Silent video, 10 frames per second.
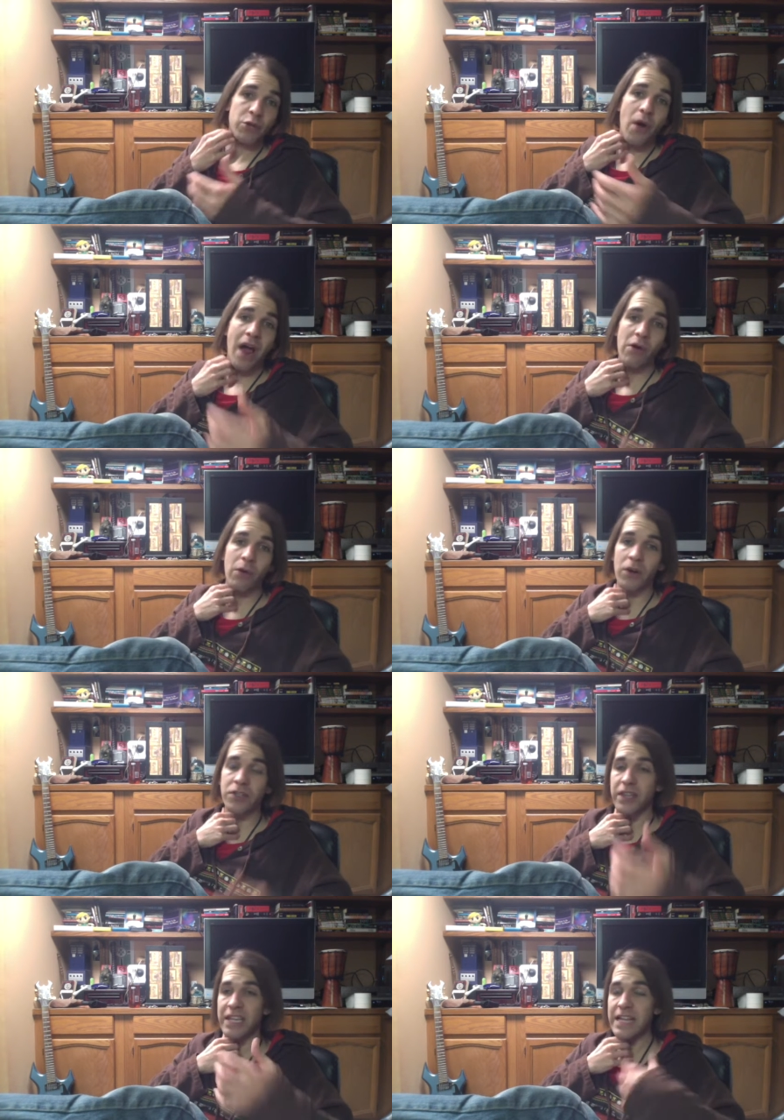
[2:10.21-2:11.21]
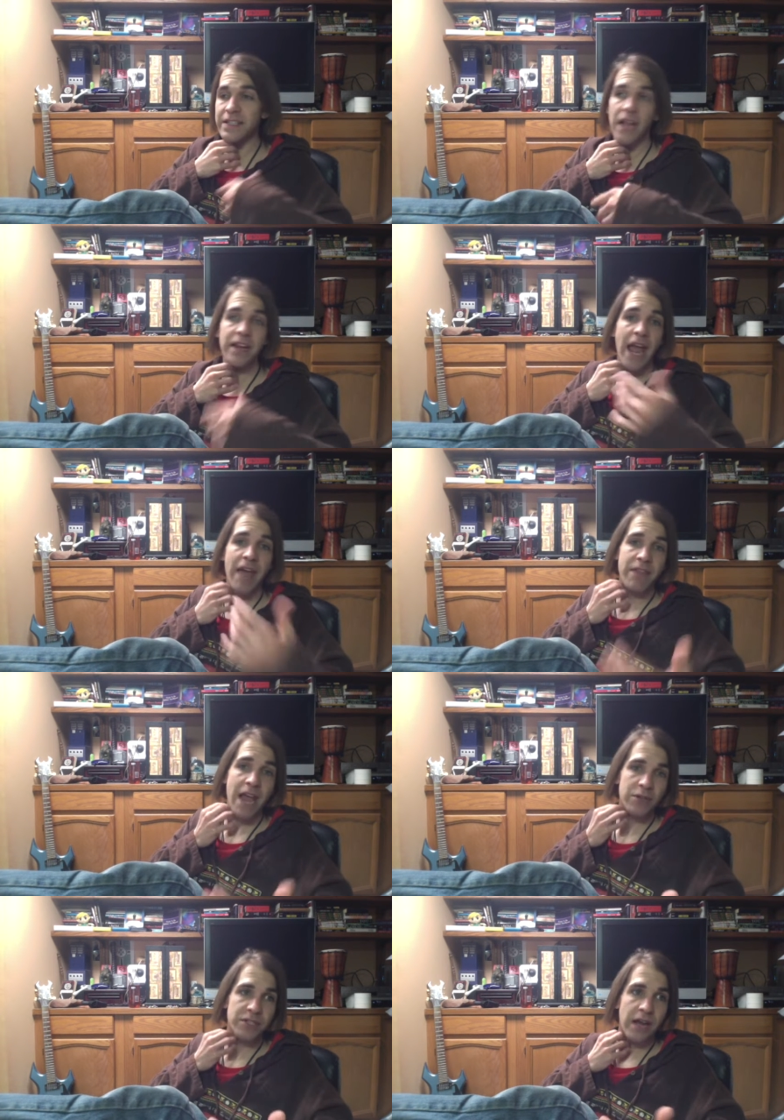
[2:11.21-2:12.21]
know how it works on the inside and the
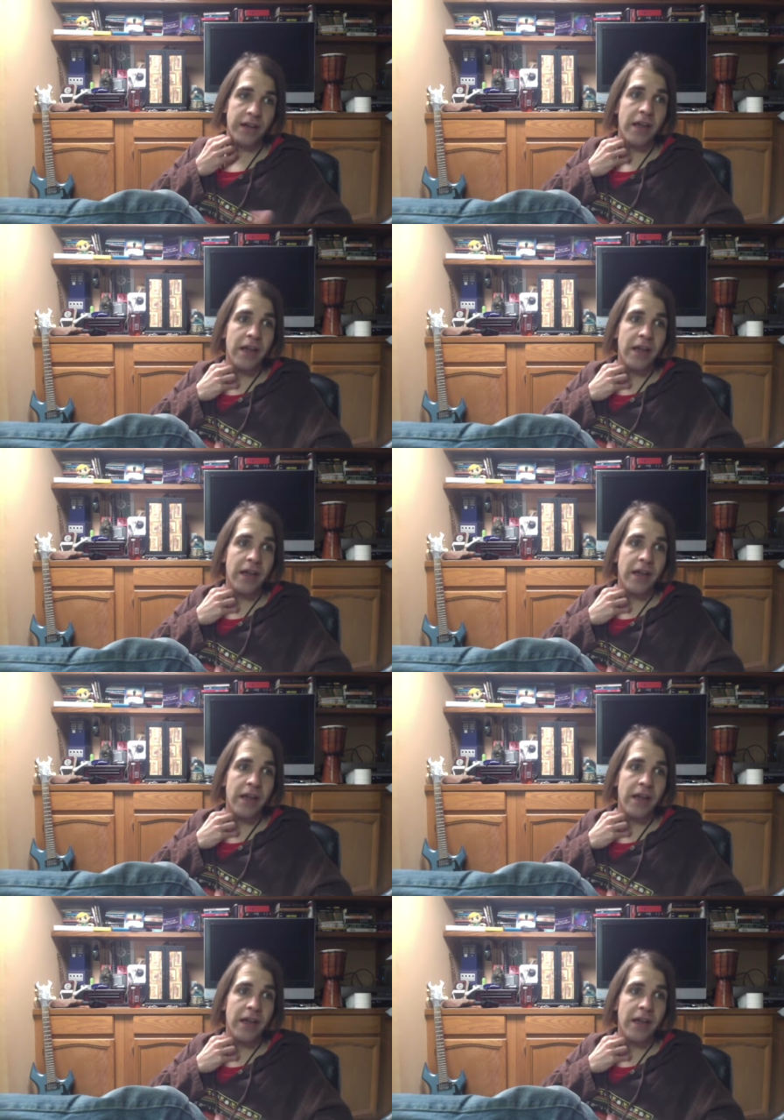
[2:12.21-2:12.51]
outside,